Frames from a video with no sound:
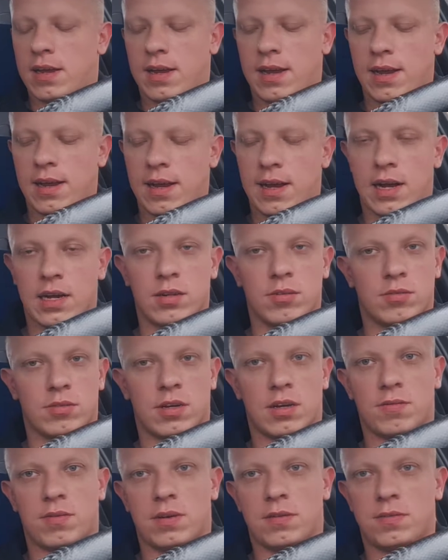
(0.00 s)
I
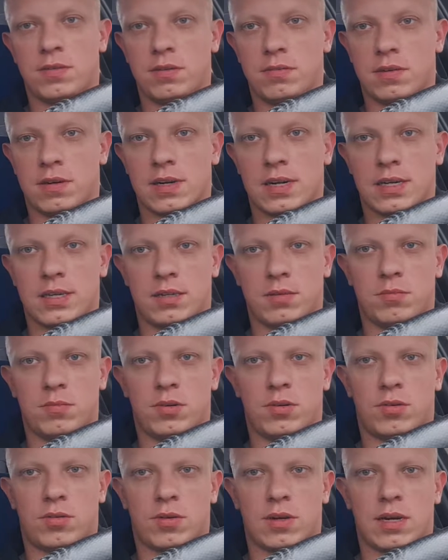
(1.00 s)
don't have a fever
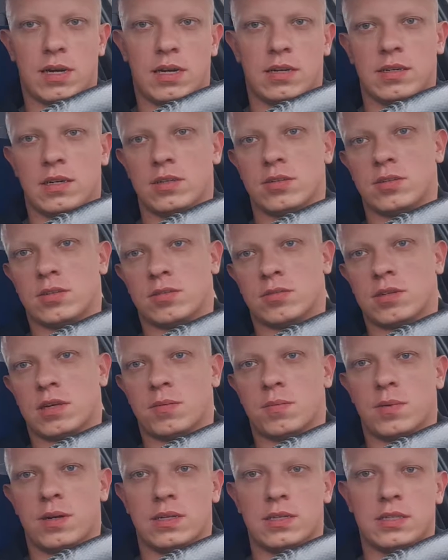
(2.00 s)
anymore and I don't need to
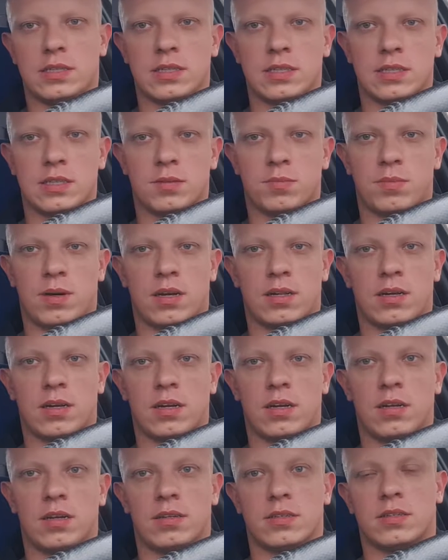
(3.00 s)
take medicines, but
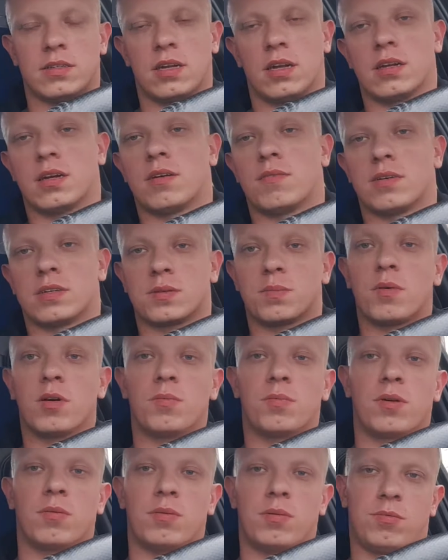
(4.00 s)
I still have a
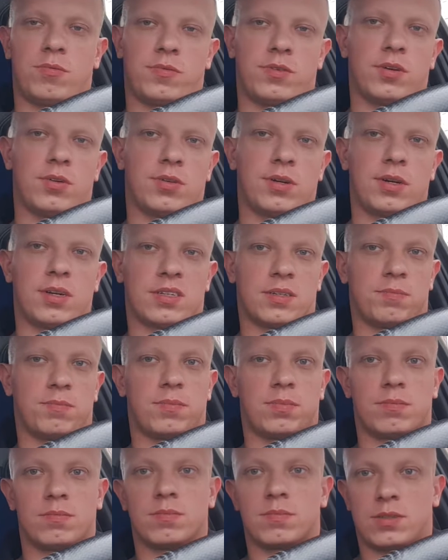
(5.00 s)
small problem with talking,
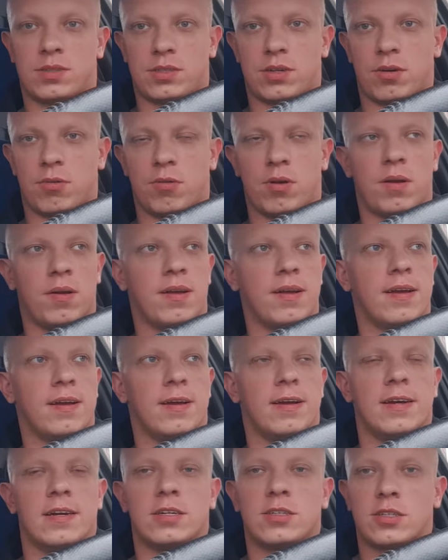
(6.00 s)
so
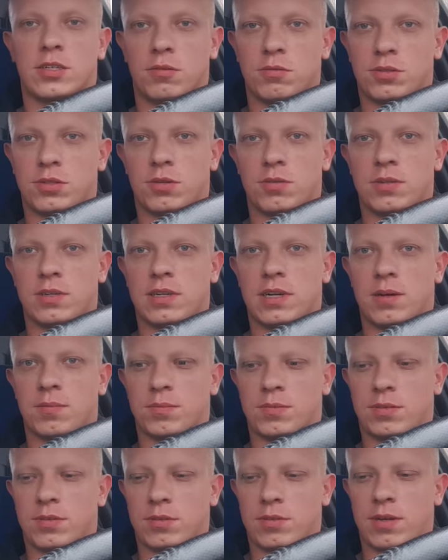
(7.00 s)
sorry that
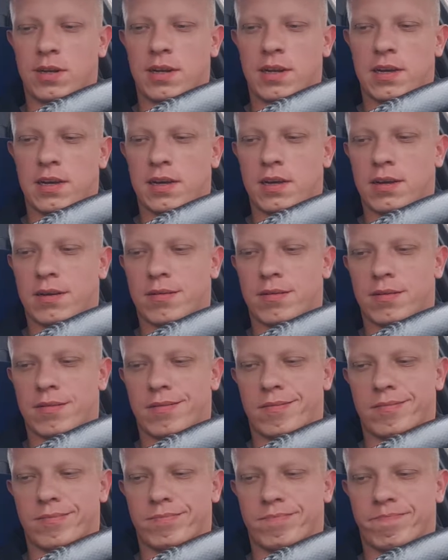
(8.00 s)
I'm talking like
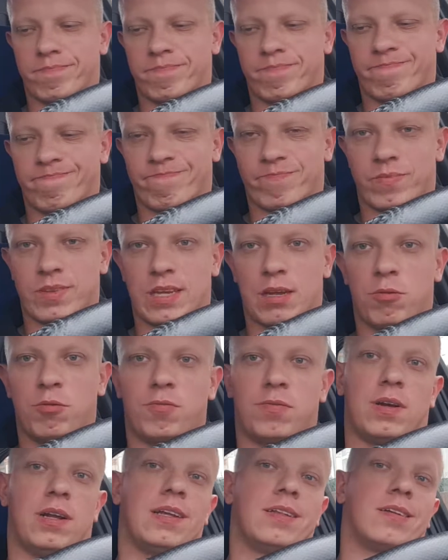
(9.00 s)

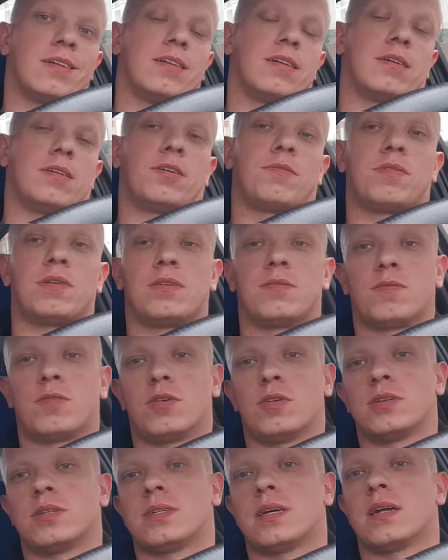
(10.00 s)
with a little different
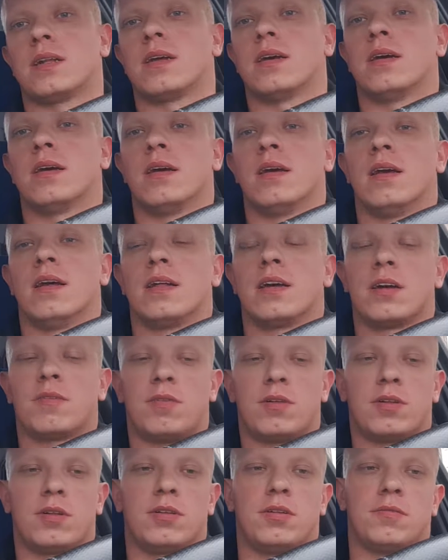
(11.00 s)
voice
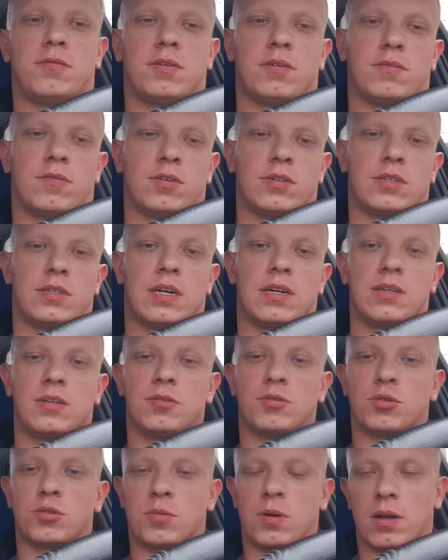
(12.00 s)

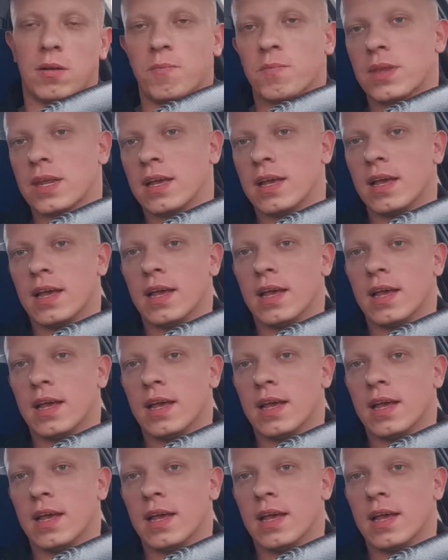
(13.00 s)
than usual.